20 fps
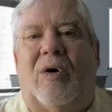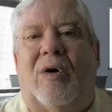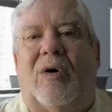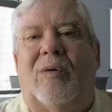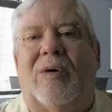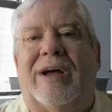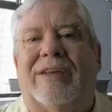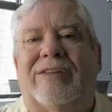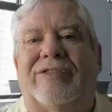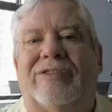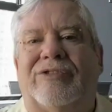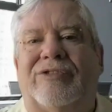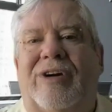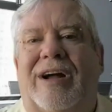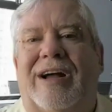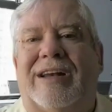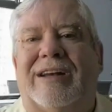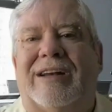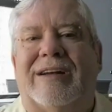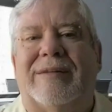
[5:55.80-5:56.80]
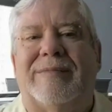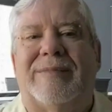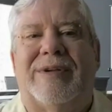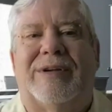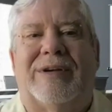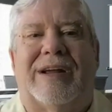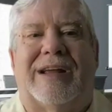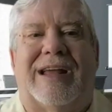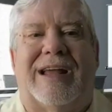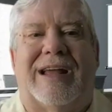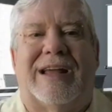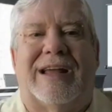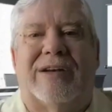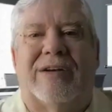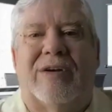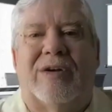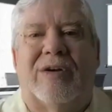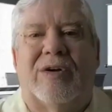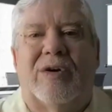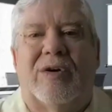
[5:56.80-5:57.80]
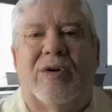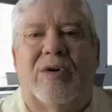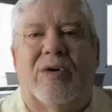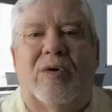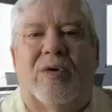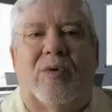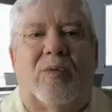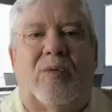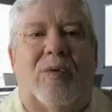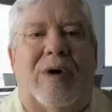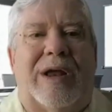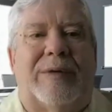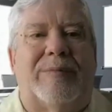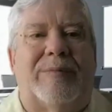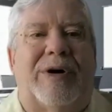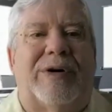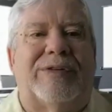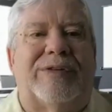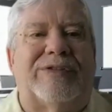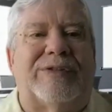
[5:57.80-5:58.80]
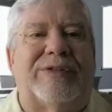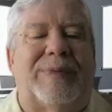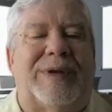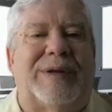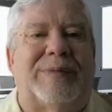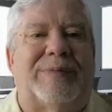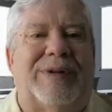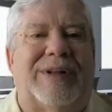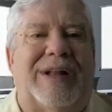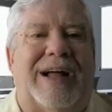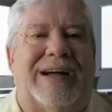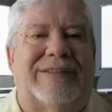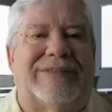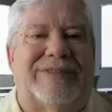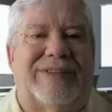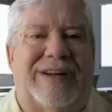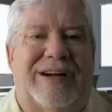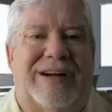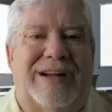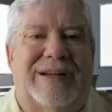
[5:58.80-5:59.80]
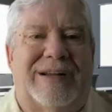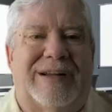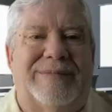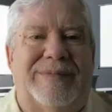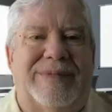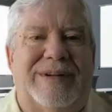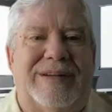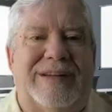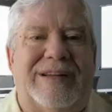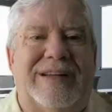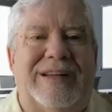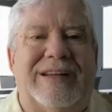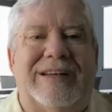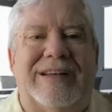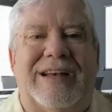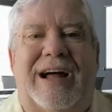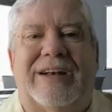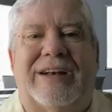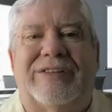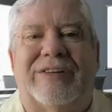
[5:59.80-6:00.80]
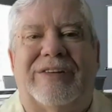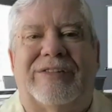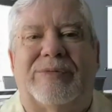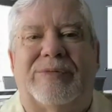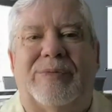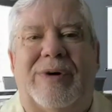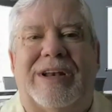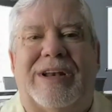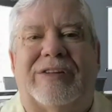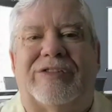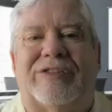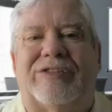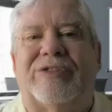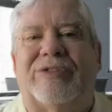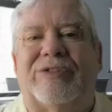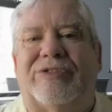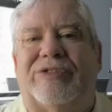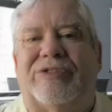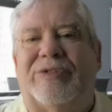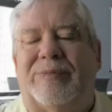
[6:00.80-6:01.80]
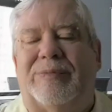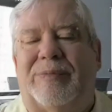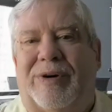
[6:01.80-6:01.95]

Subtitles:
Always try to communicate when most people have time, not just when it suits